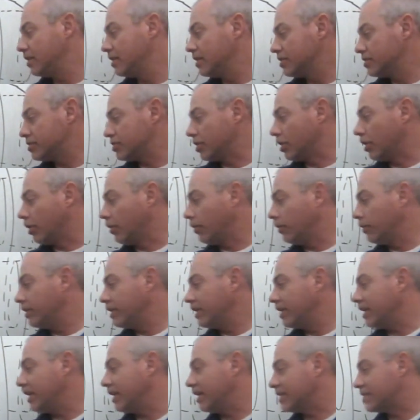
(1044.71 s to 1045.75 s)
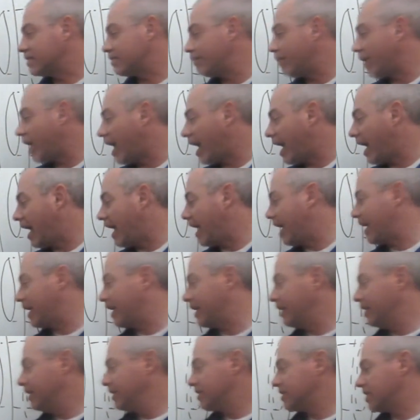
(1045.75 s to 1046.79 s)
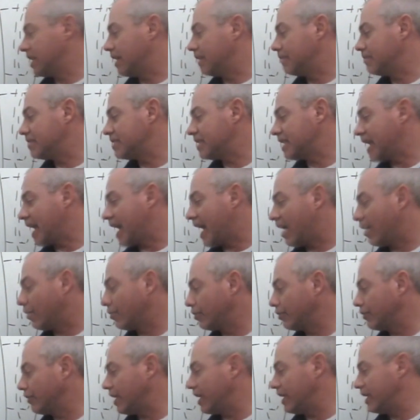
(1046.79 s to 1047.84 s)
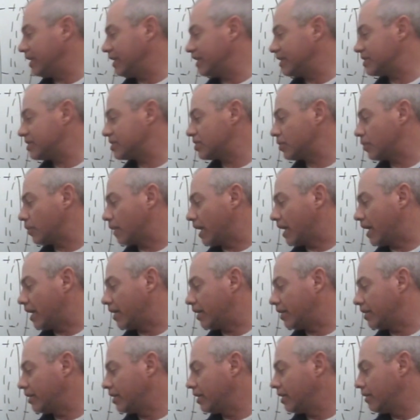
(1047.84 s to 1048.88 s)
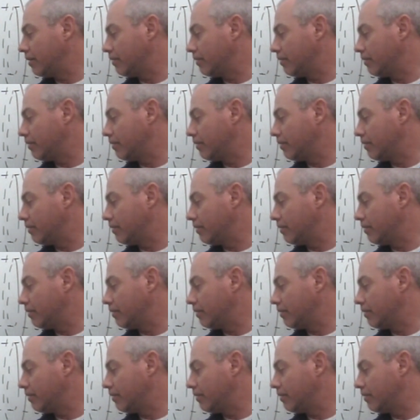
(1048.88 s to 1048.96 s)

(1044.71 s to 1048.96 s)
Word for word: So it's pi times the outer radius squared